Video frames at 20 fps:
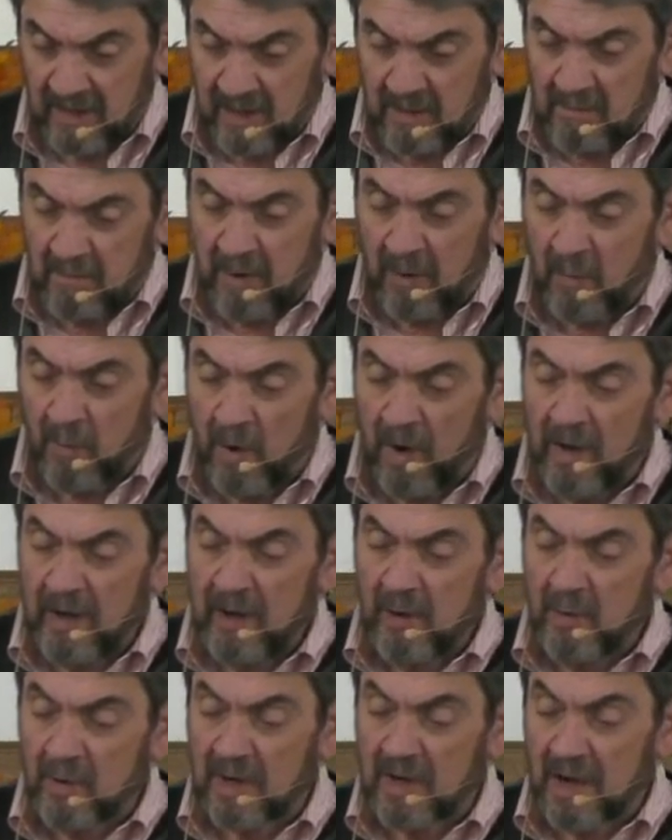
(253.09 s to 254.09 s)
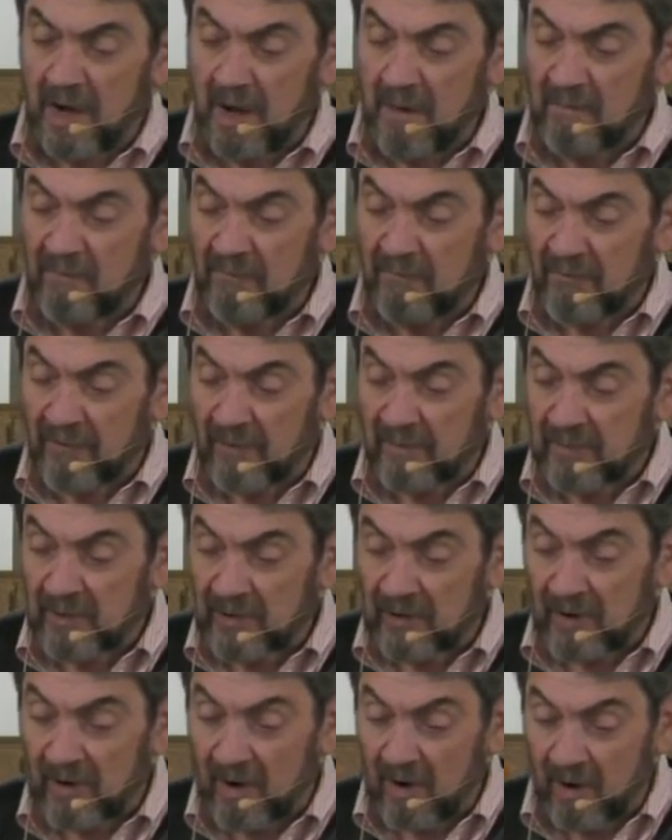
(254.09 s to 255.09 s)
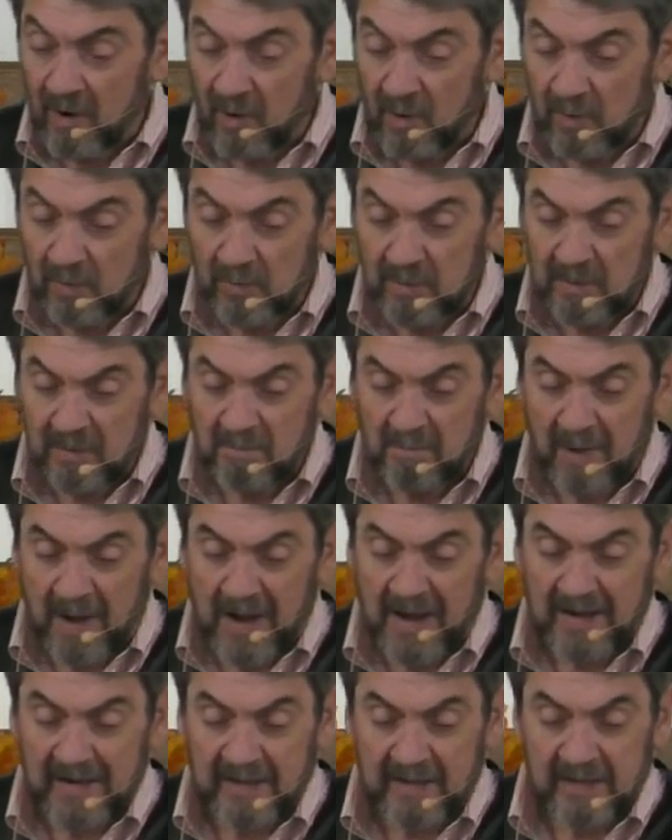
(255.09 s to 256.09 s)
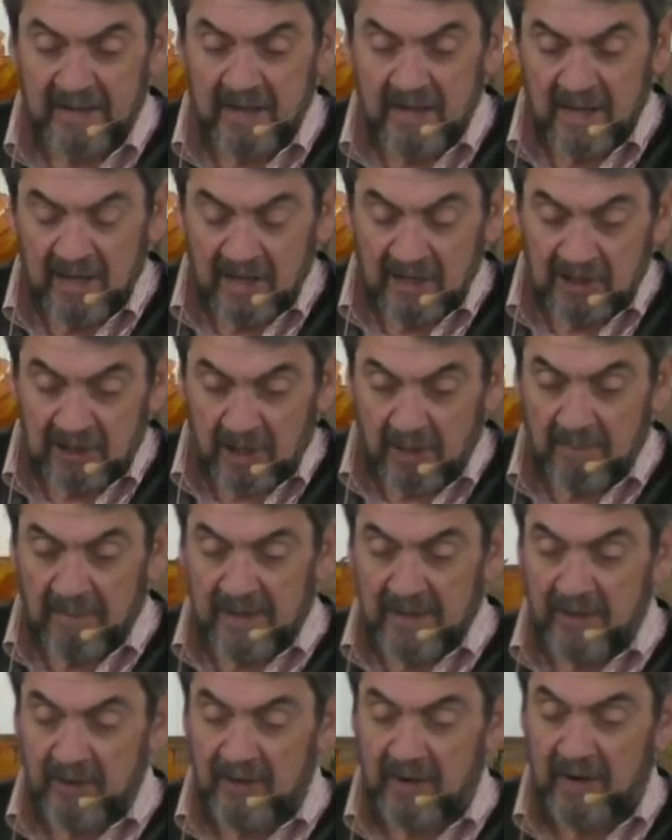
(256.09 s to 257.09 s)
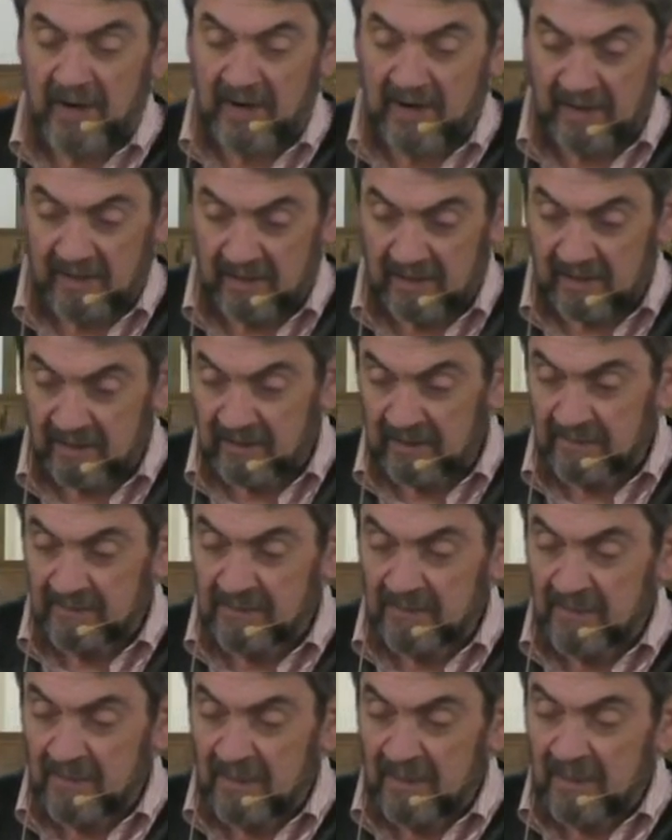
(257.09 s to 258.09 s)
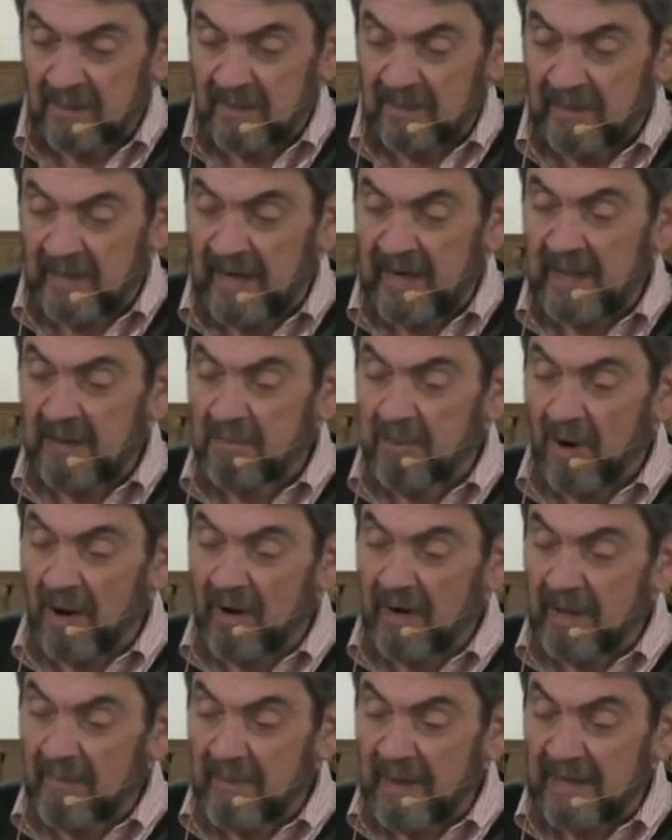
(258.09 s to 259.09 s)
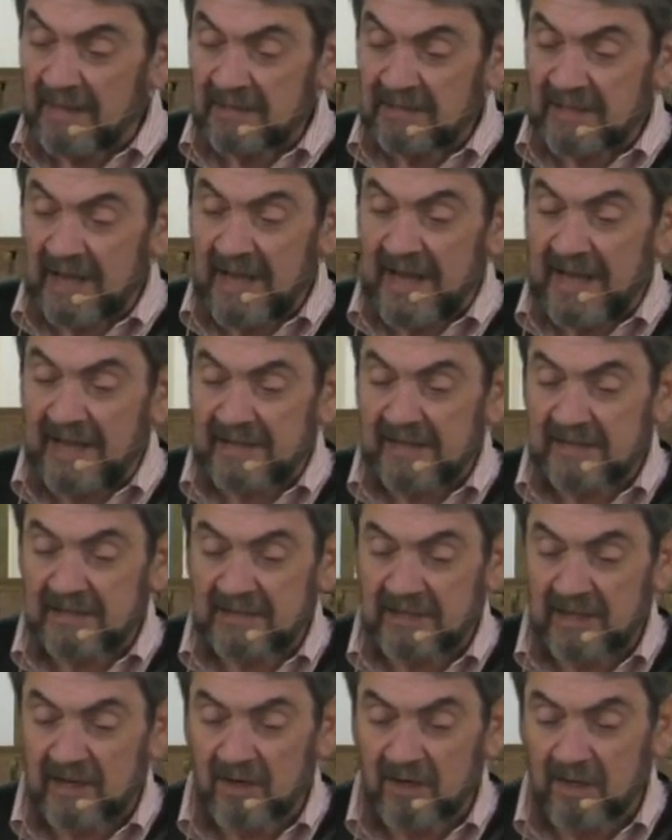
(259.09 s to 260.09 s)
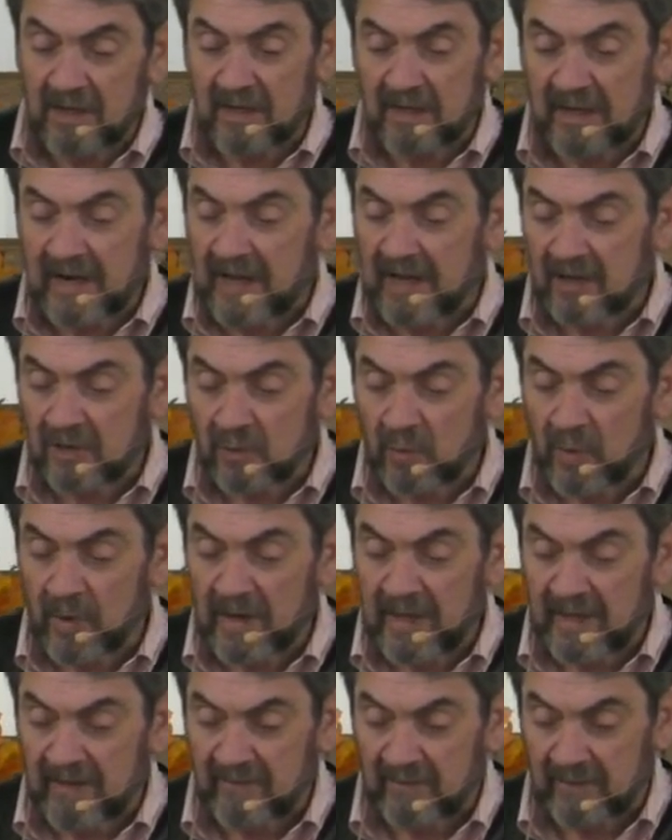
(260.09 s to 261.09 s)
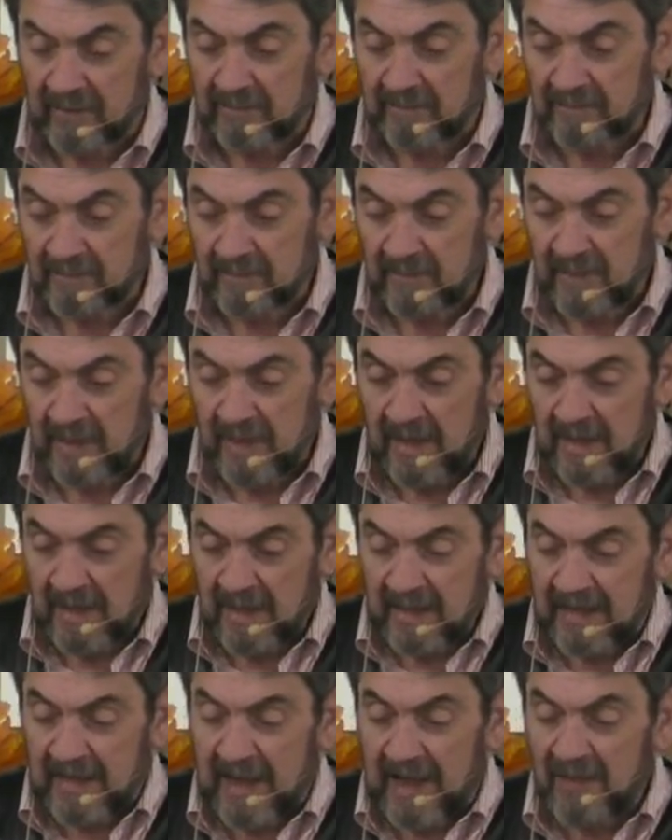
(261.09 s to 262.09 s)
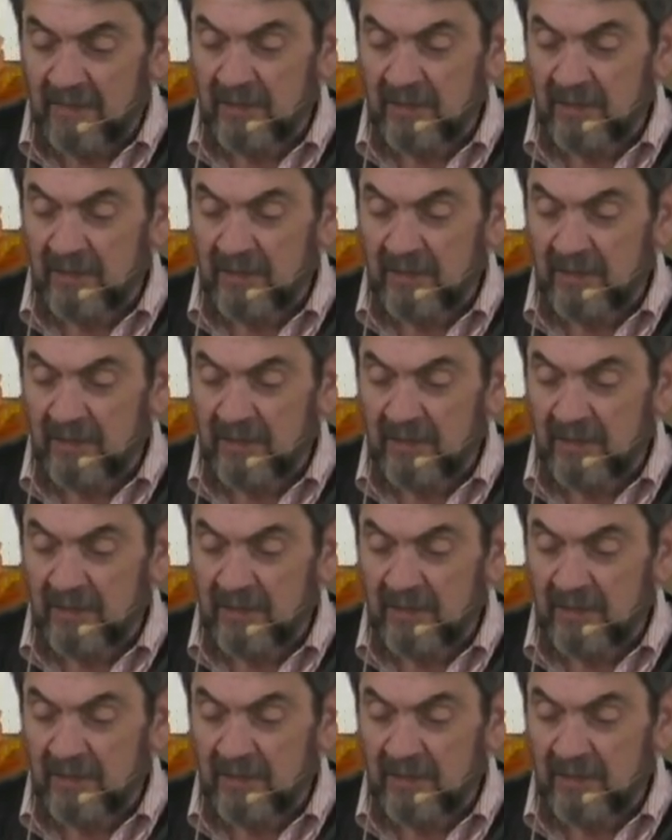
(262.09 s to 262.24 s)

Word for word: but one who will come from your own body shall be your heir. Then he brought him outside and said, Look now toward heaven. Count